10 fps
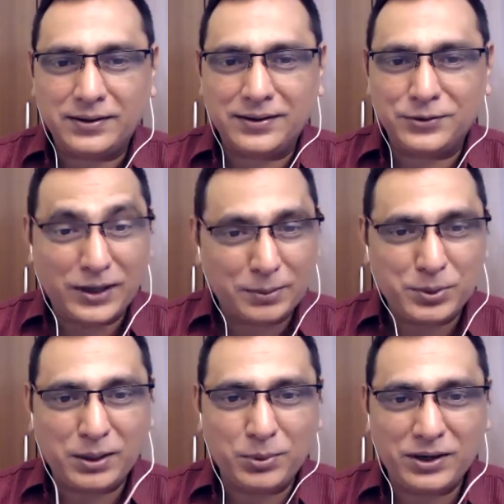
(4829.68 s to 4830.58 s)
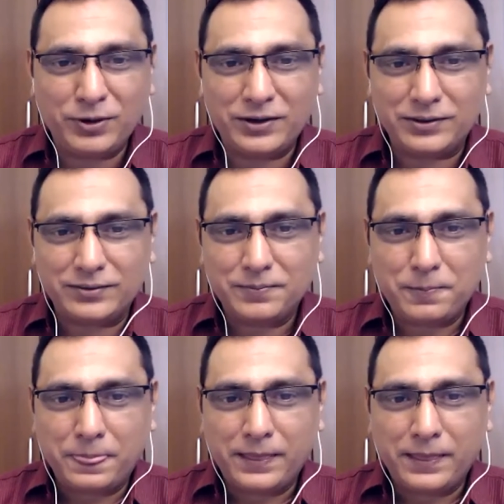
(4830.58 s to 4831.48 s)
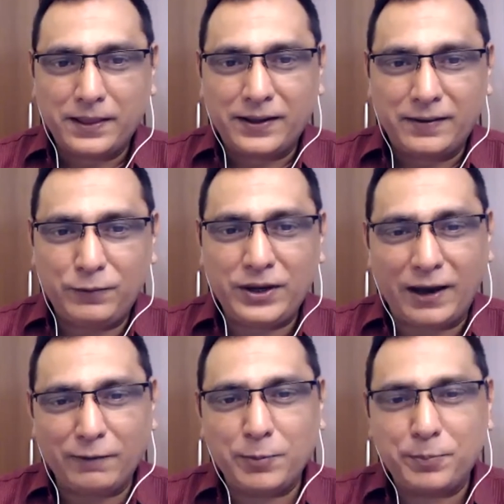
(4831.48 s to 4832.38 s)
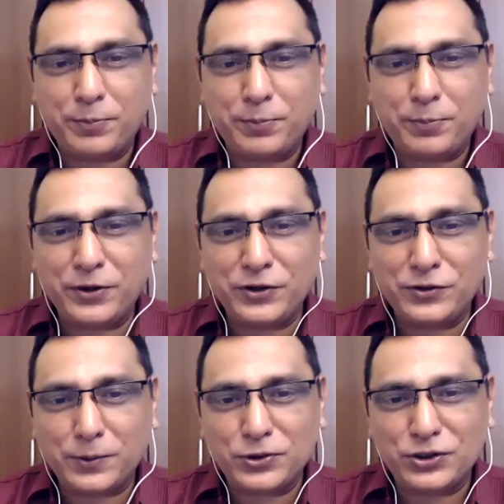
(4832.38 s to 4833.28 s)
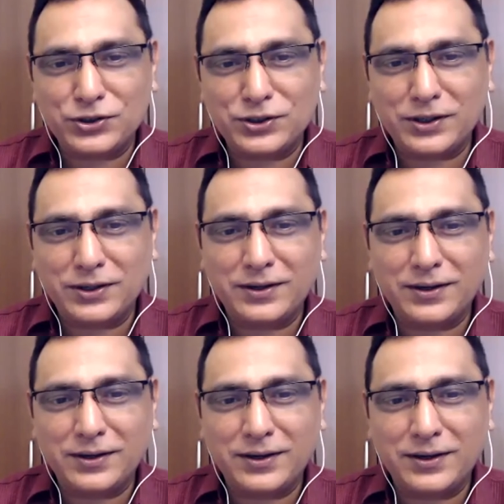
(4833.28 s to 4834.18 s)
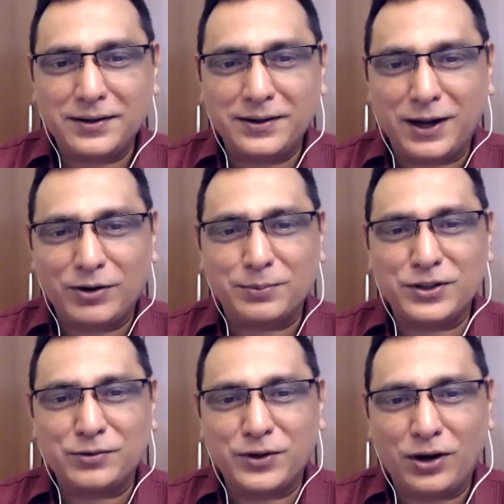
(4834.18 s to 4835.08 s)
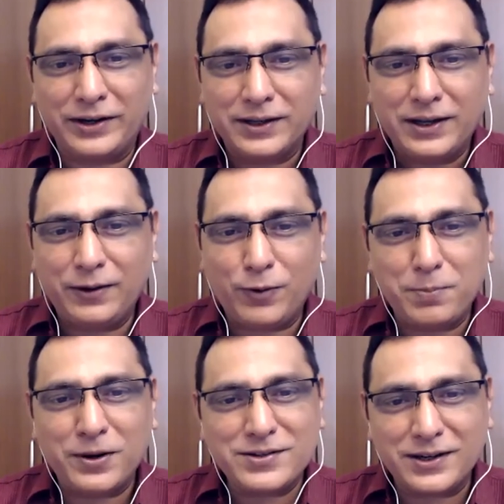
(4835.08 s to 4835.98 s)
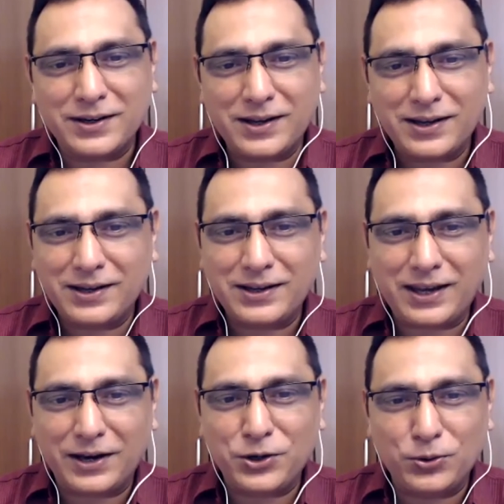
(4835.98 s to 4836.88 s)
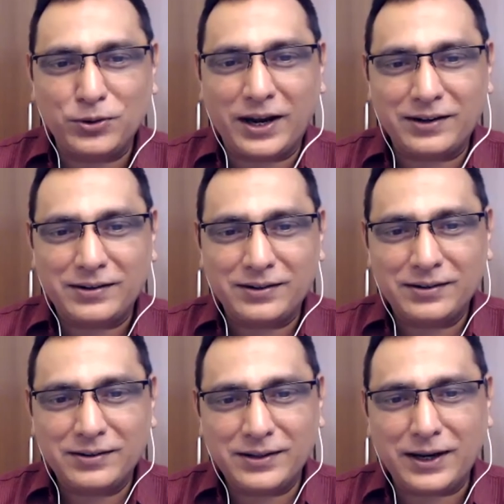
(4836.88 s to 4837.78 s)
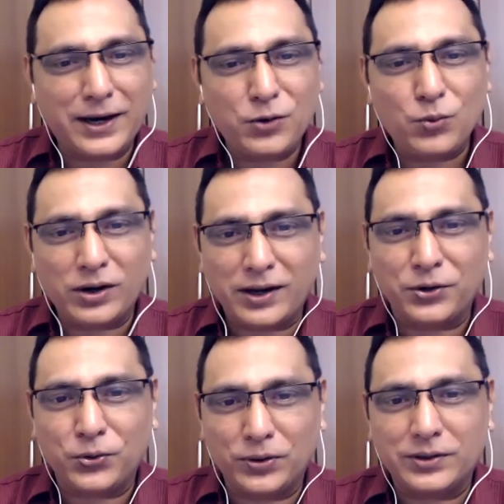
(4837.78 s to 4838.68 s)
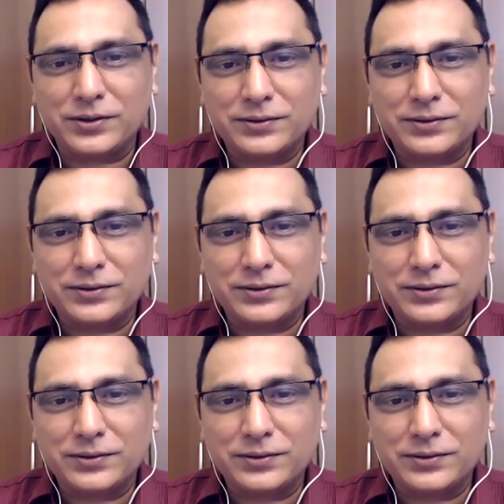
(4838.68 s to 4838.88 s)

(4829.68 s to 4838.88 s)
You can become anybody. We have a presupposition in our subject, we call it, if one person can do that, then anyone can do it.